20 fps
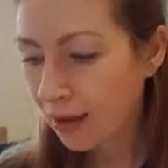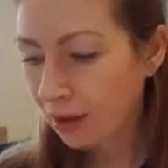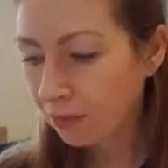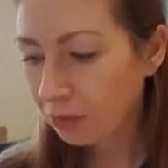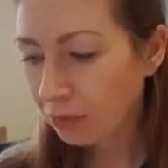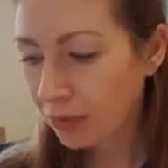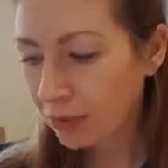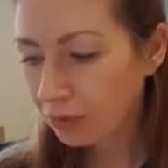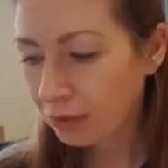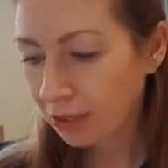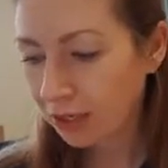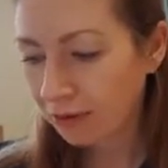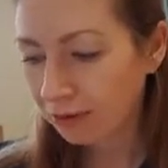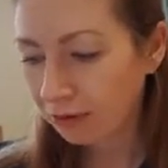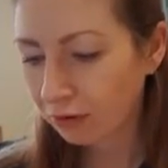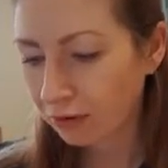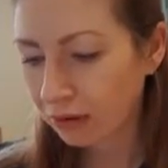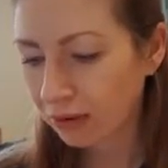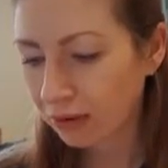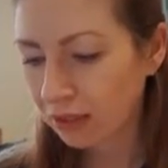And pretty much
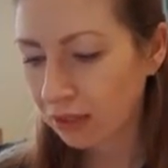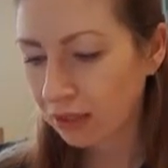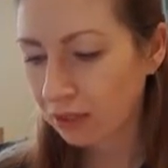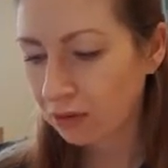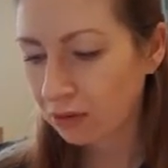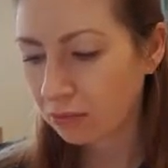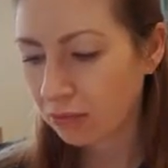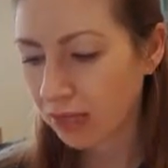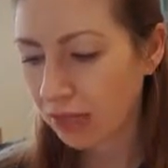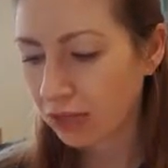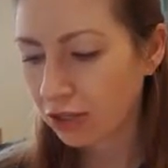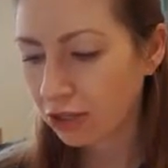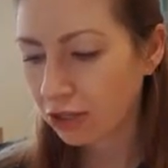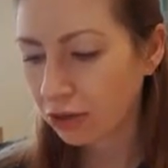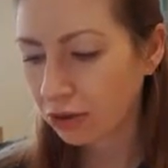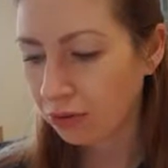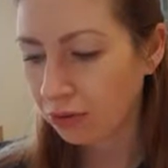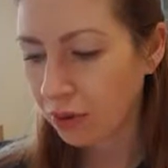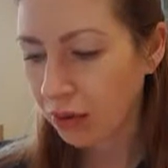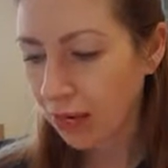everyone else assumes that
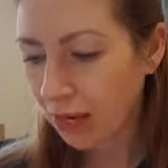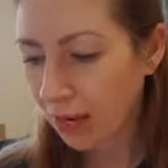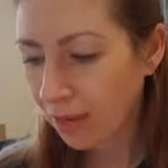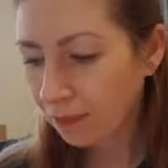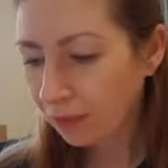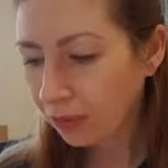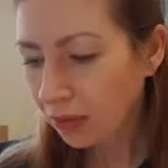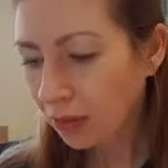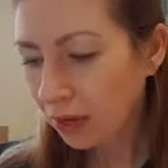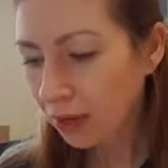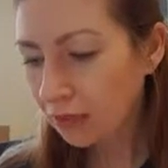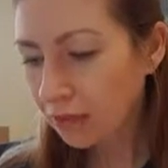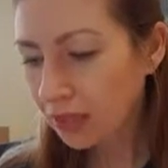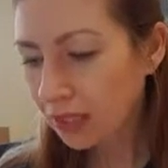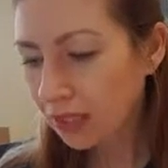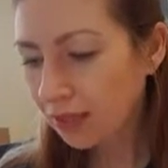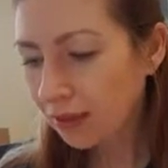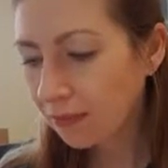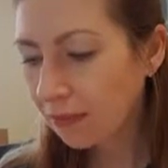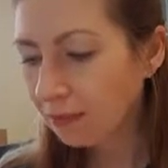too. I
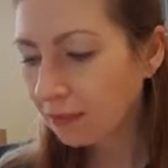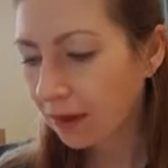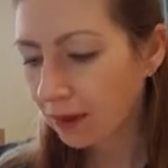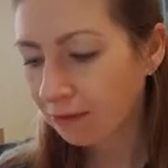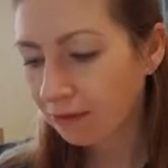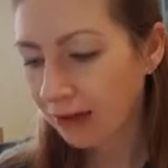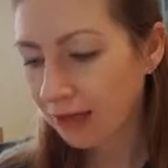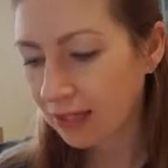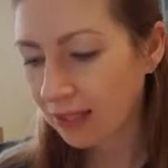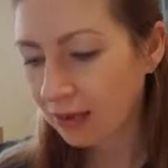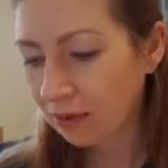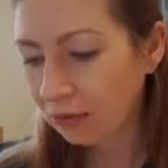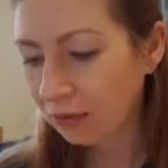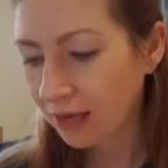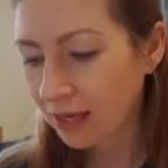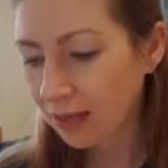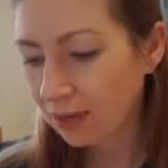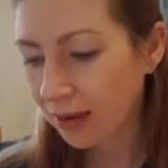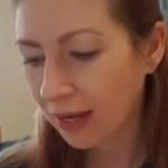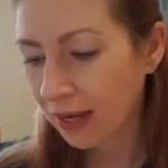mean, some of my friends, they're
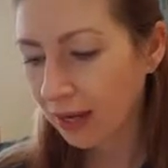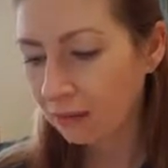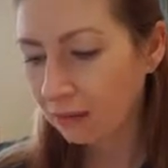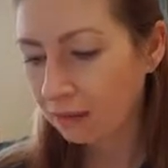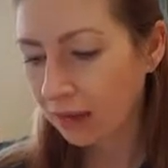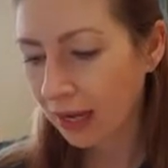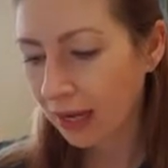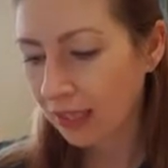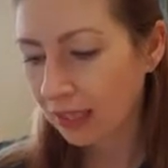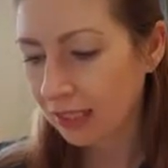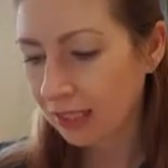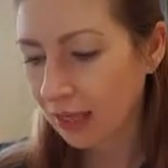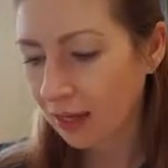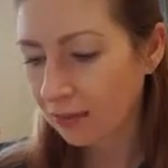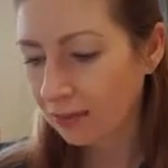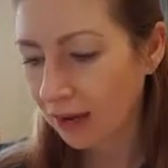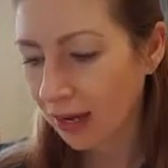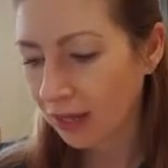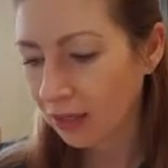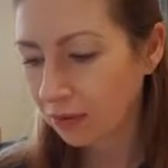already making plans to
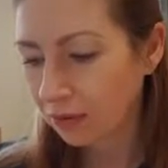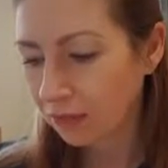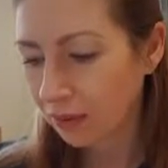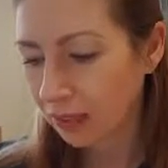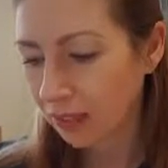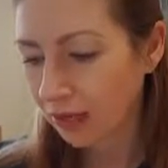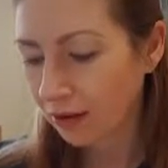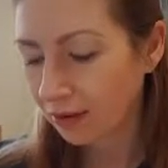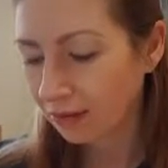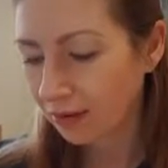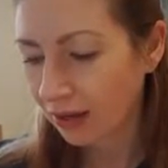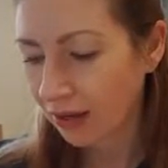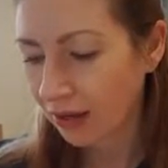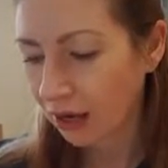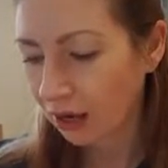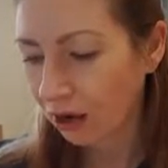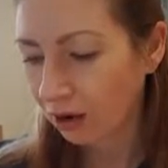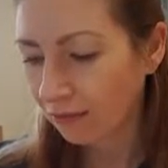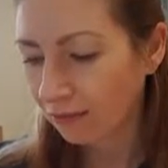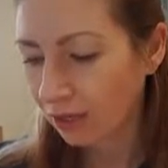come back to
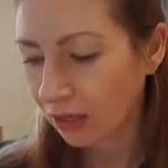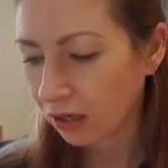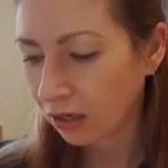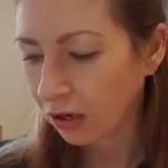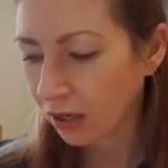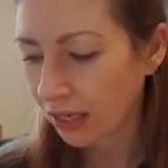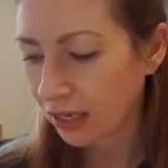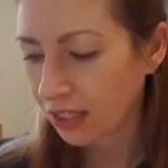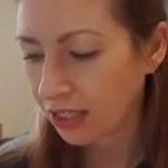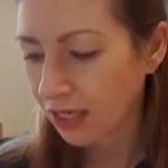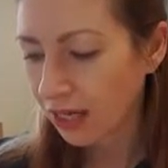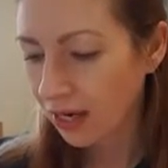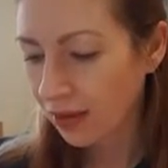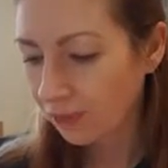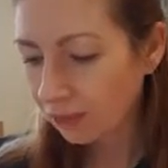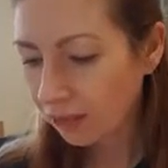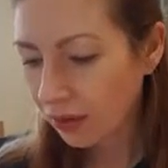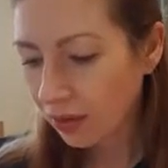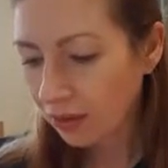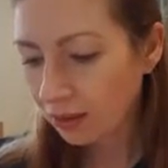Batavia after college.
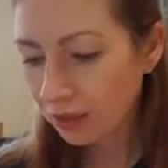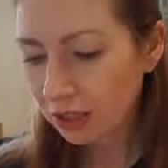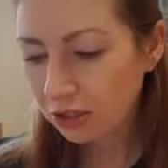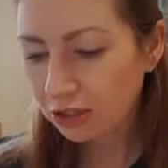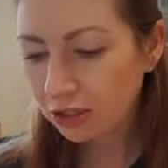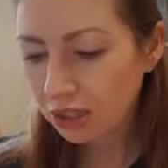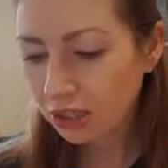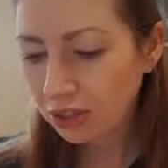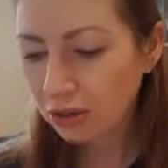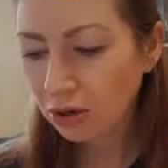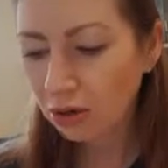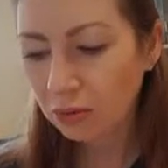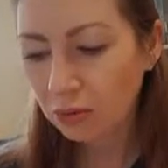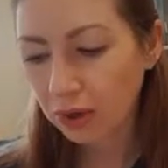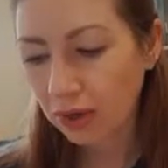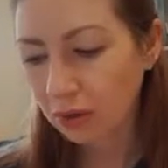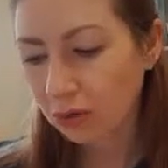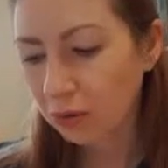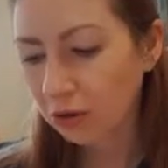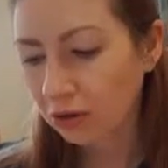That's just not
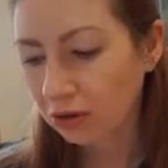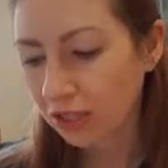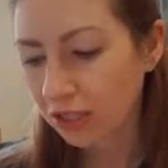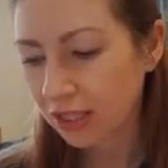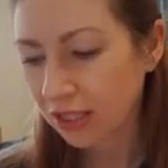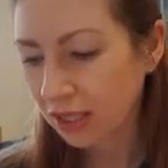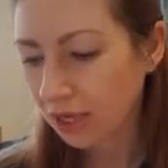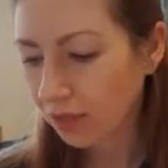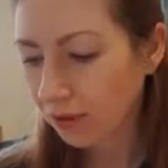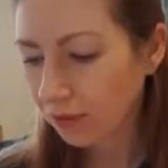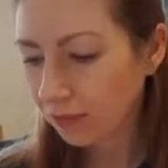what I want.